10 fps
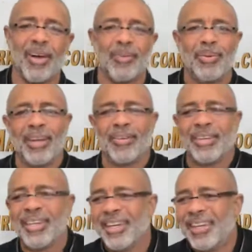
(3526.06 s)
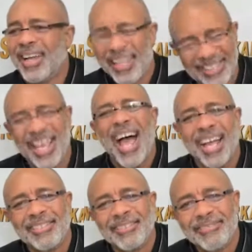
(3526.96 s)
Whatever. That's
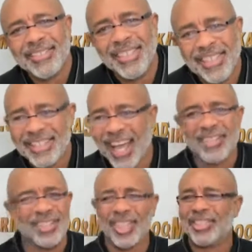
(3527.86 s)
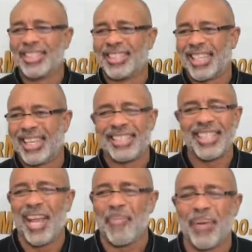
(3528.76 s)
Zion. That's Jesus said,
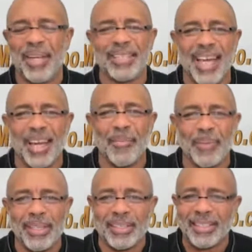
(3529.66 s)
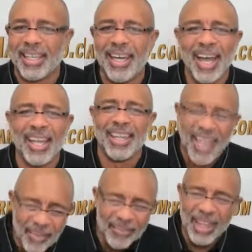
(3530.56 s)
stay in peace, not in peace. I
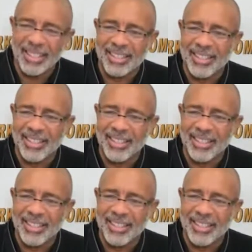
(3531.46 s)
love that.